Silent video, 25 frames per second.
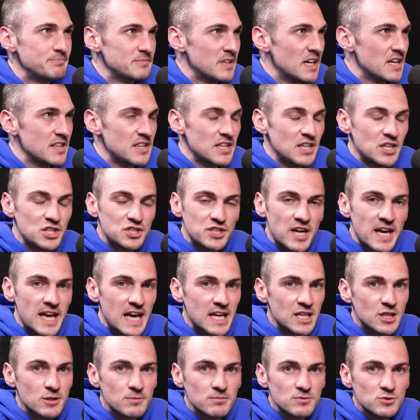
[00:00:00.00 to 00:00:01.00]
I think Shay
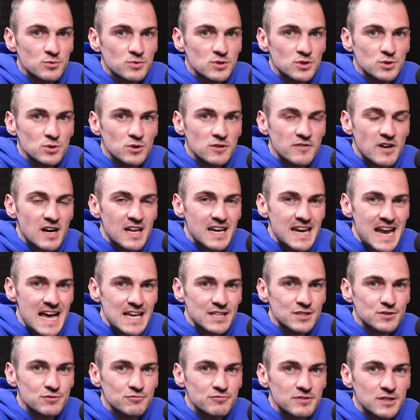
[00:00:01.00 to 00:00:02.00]
Adams was sort of our
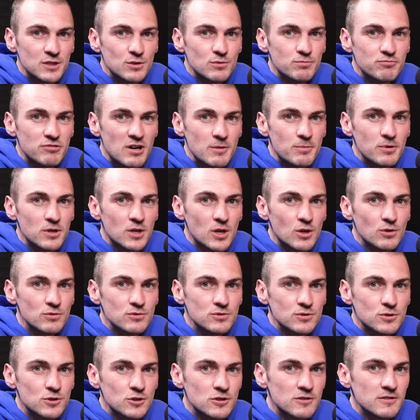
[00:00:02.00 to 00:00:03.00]
last real proper goal
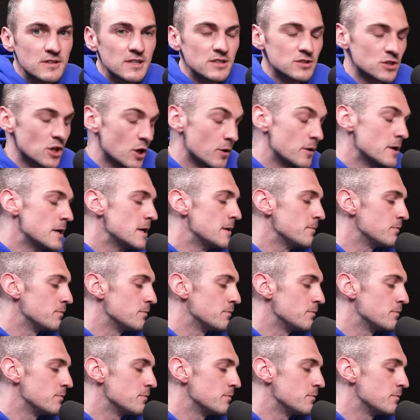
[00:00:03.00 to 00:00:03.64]
scorer. So,